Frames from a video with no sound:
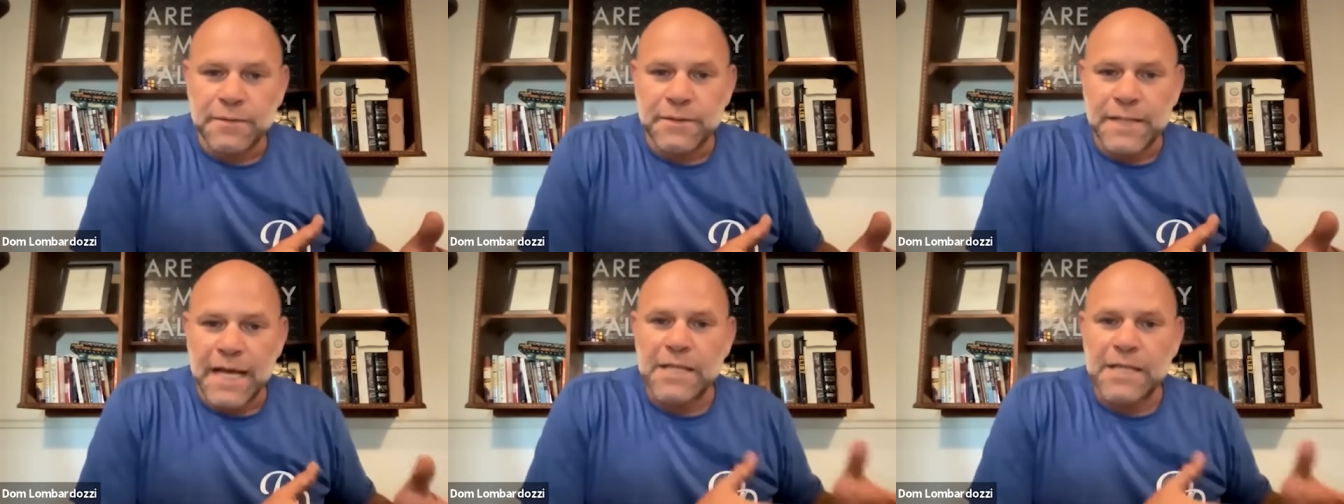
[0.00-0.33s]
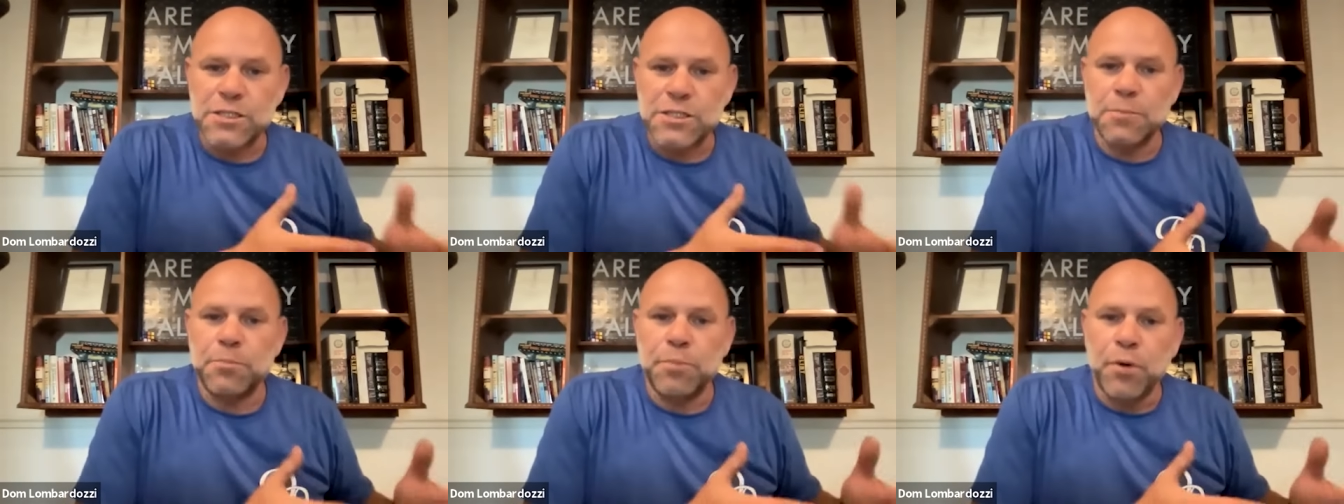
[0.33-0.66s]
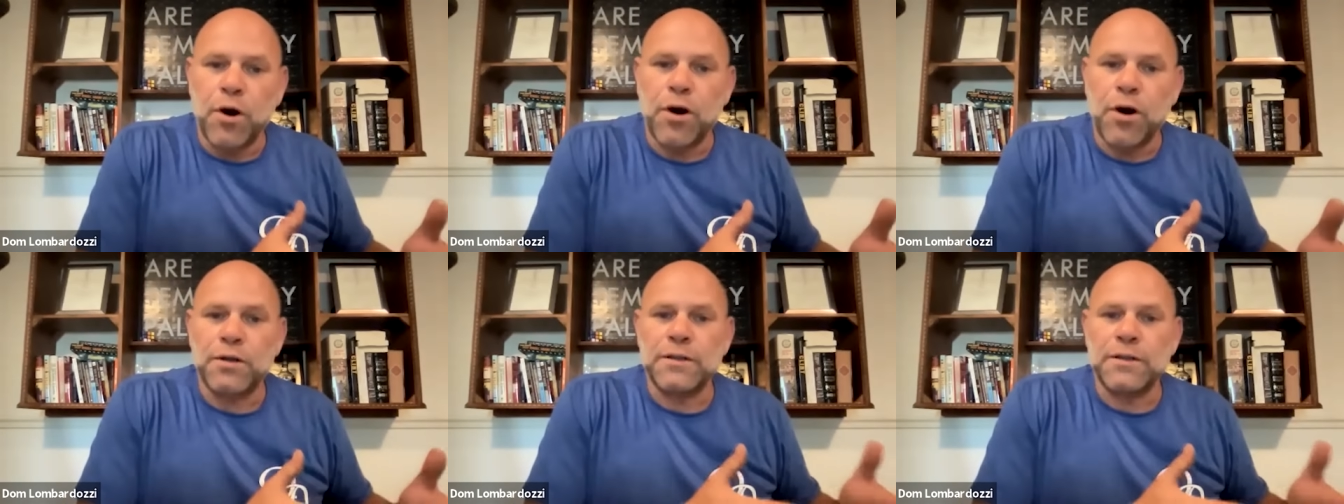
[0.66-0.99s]
That's the
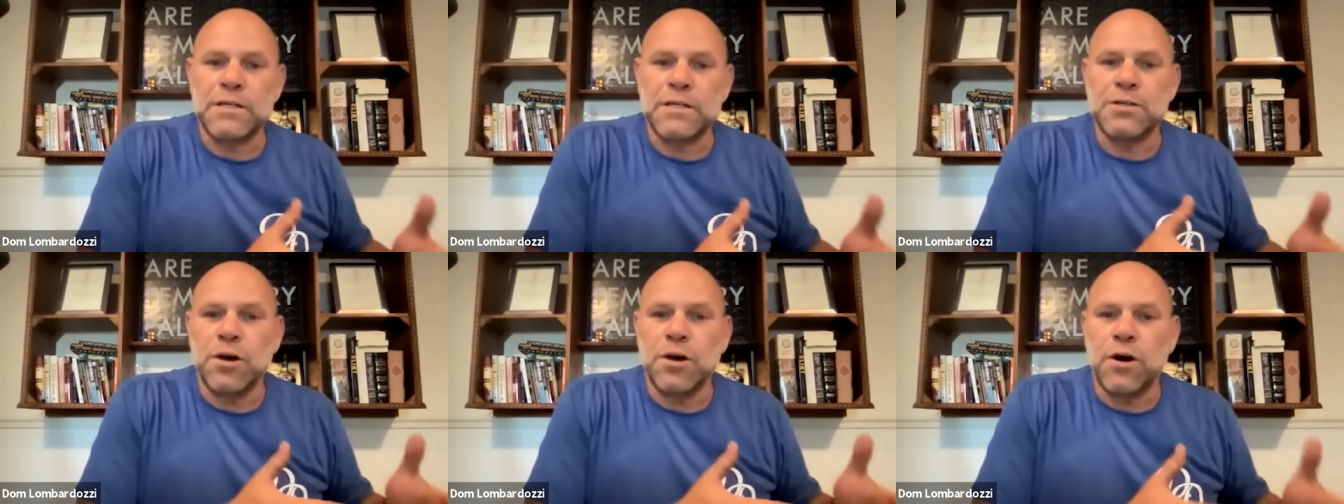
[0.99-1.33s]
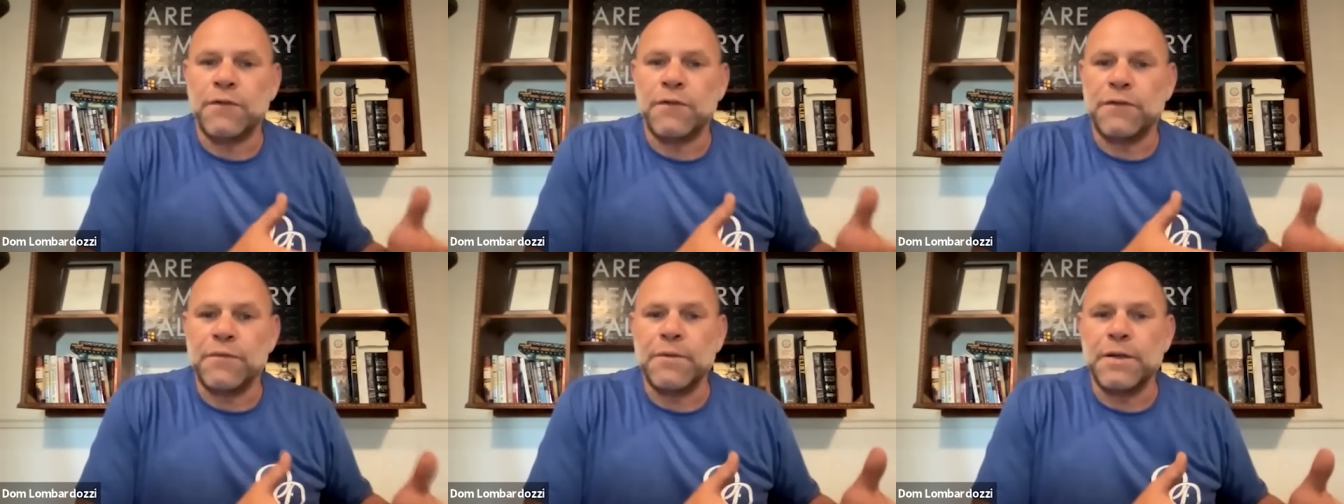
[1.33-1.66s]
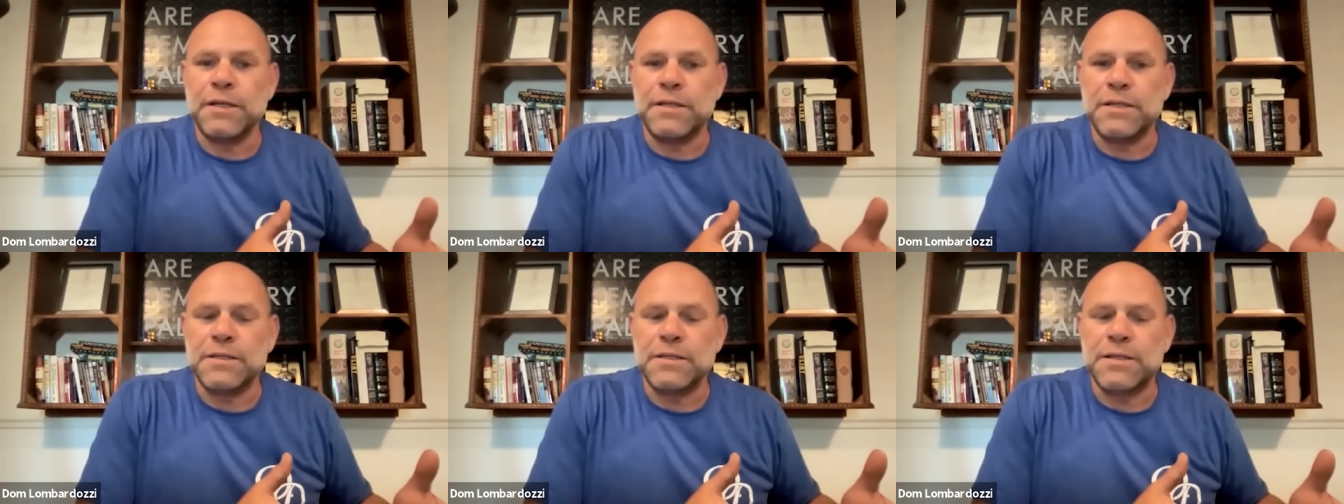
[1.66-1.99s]
part that's hard for
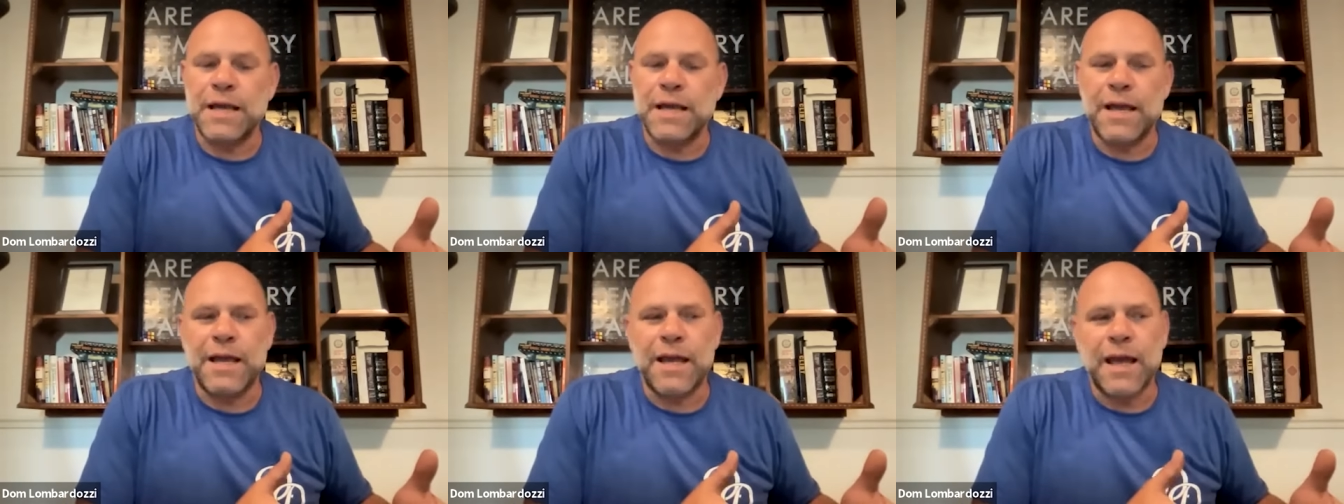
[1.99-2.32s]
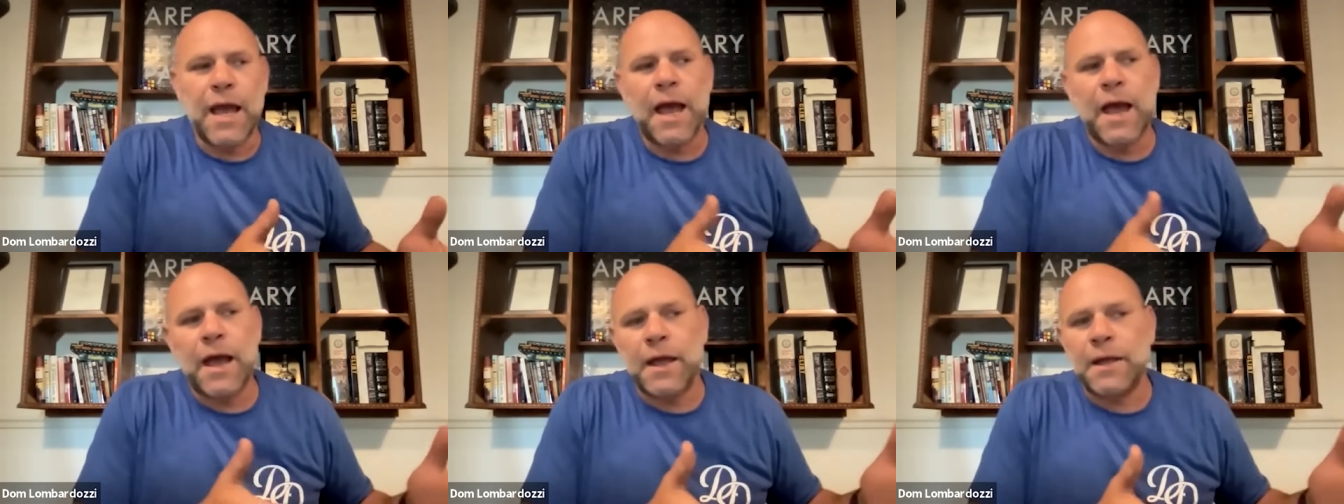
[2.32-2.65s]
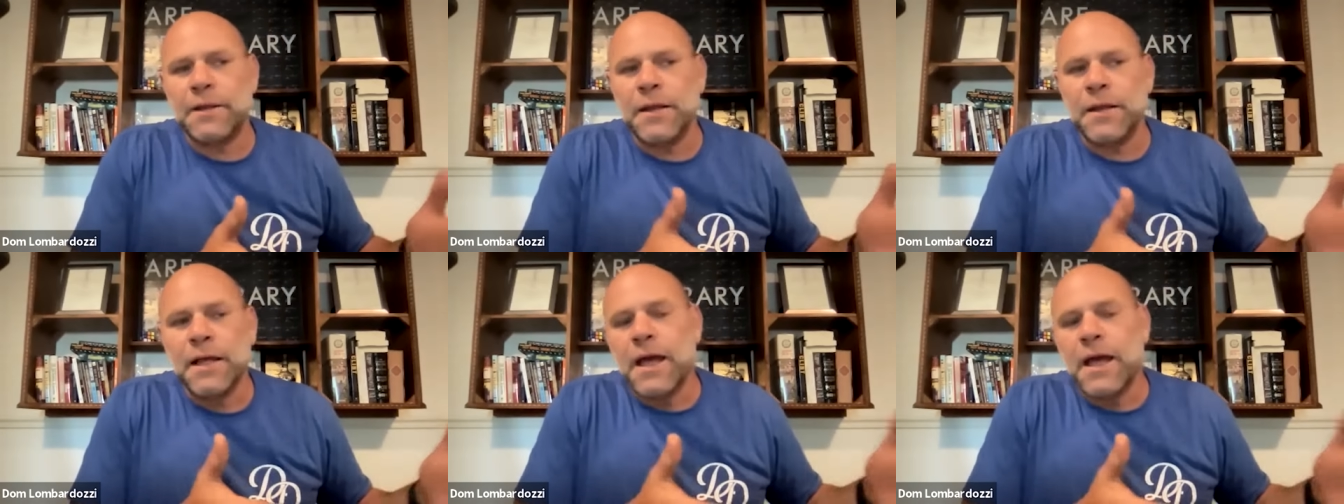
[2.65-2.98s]
me to say. Eh,